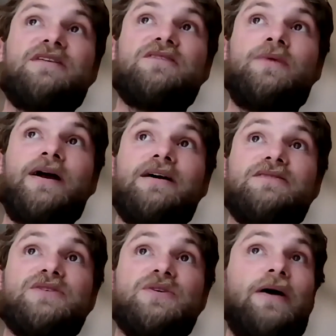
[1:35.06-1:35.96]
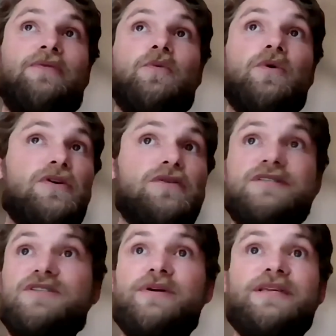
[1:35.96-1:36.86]
of killer whales around the world
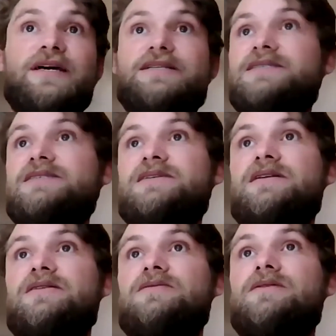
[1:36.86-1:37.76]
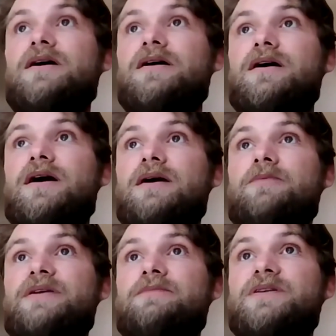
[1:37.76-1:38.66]
doing this. You know, uh,
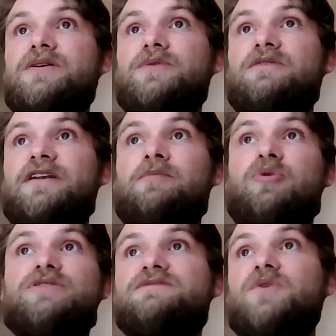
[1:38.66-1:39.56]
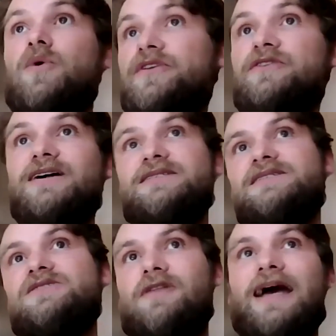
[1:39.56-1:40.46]
we, we don't know of any reports of northern
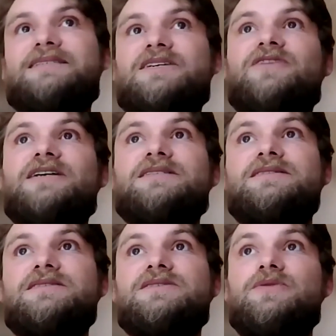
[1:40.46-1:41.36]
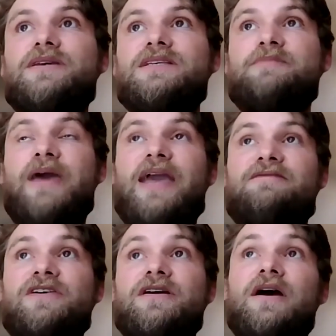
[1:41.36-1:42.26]
residents or Alaskan residents doing this
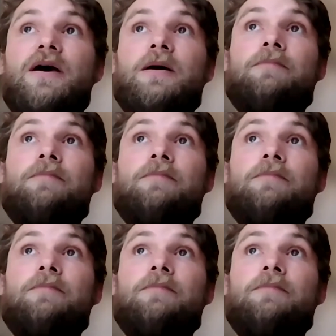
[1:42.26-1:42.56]
behavior.